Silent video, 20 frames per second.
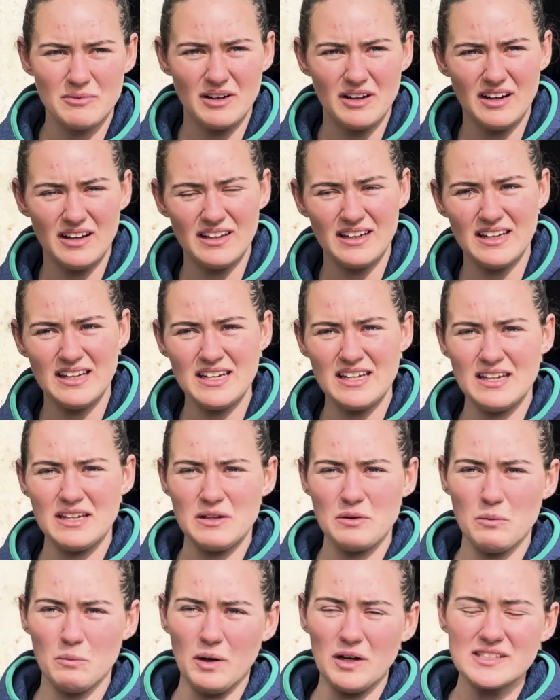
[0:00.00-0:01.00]

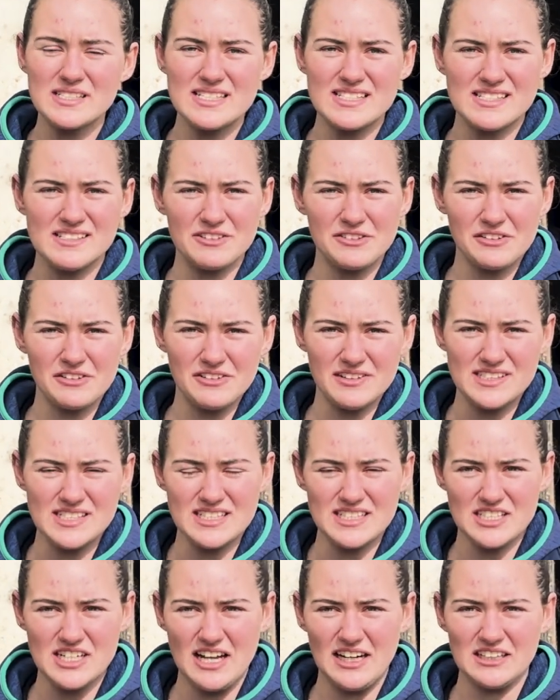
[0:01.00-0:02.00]
I wanted to do the
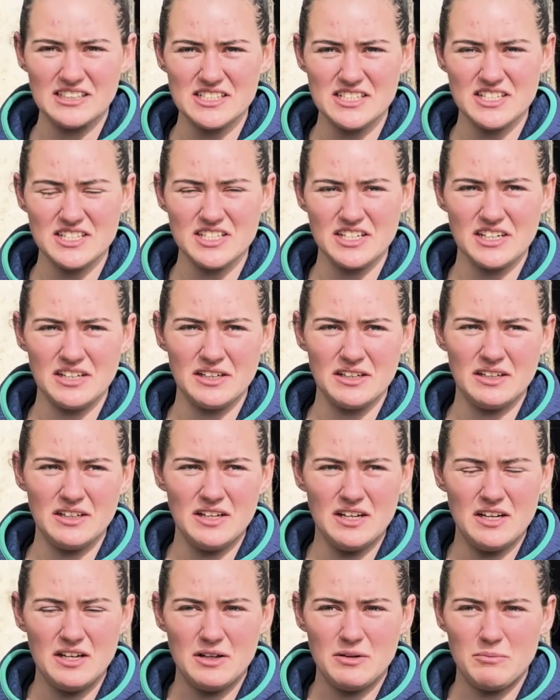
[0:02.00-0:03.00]
Corinthian challenge this year
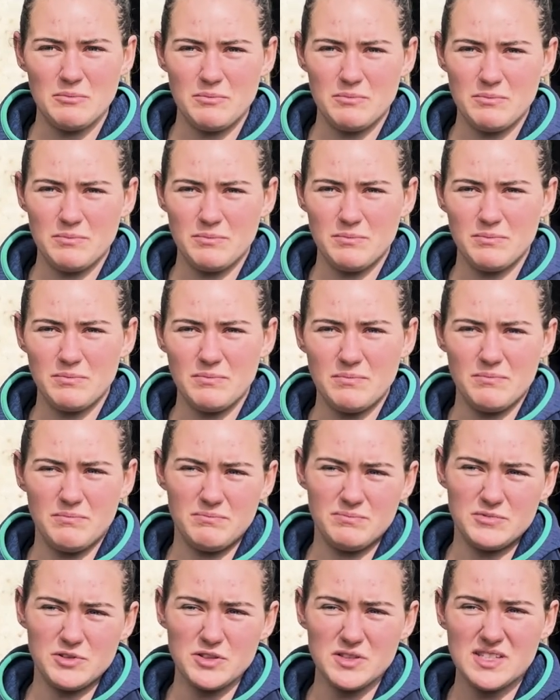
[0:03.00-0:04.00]

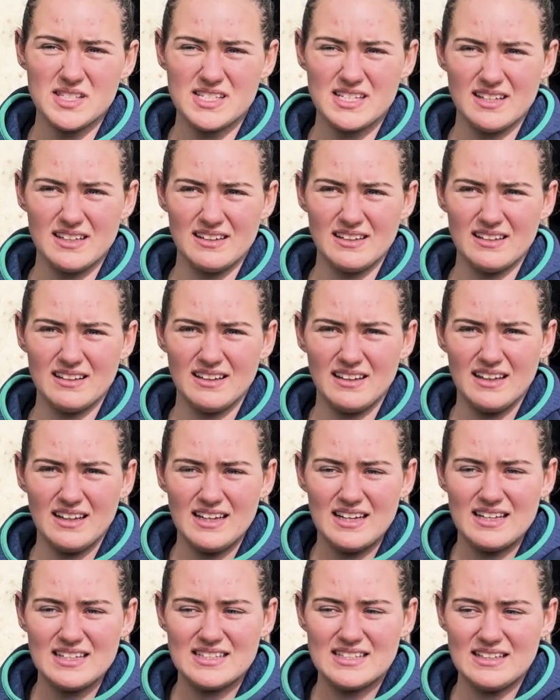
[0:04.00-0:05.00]
just to
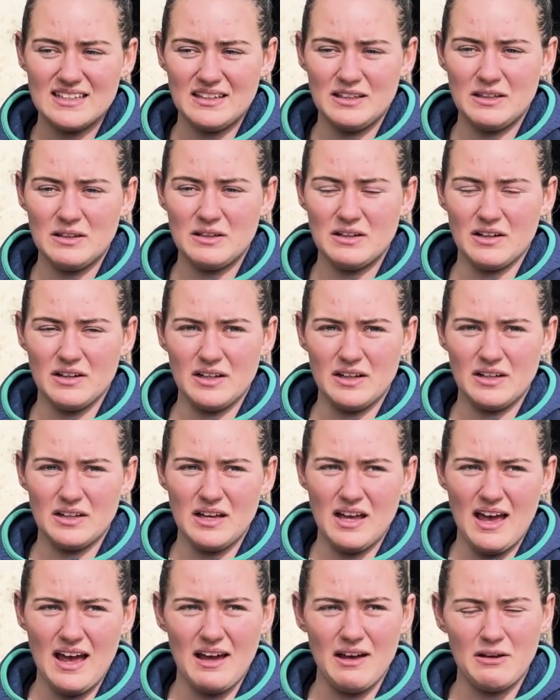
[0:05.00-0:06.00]
see kind of
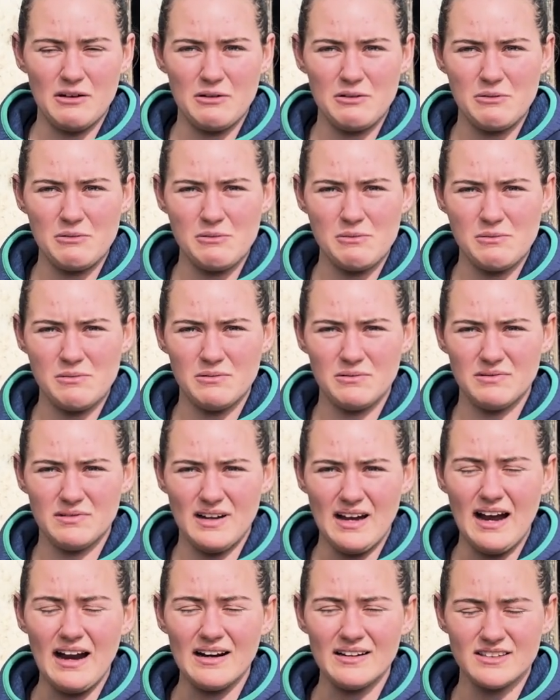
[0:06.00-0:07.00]
how
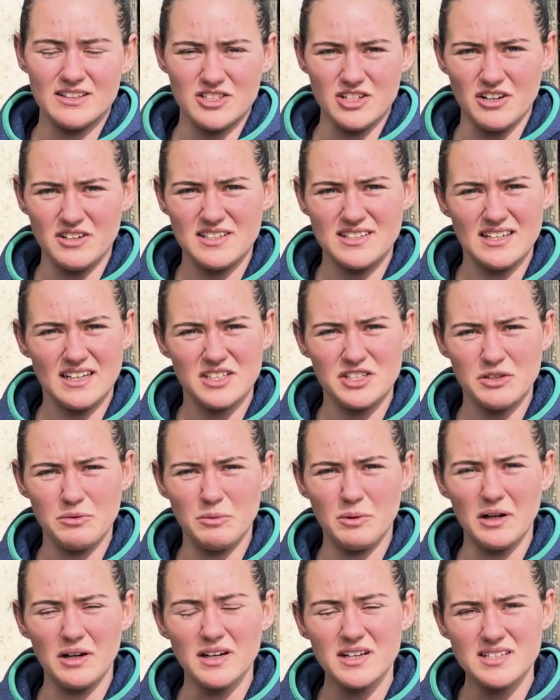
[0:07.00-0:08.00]
hard the jockeys actually
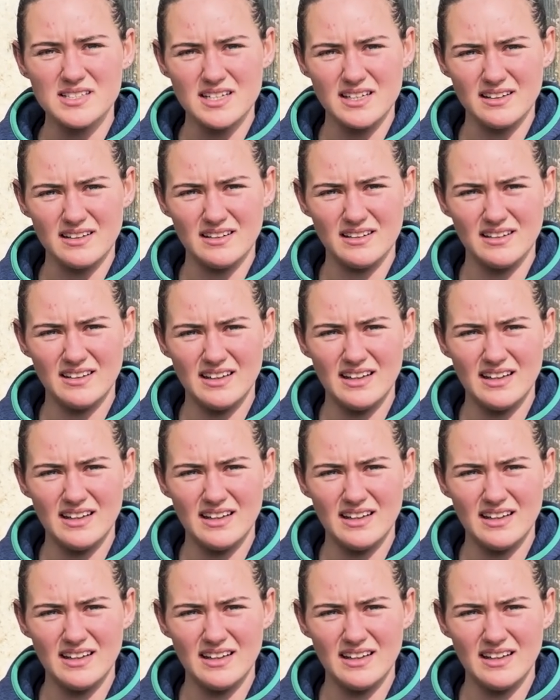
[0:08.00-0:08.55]
work to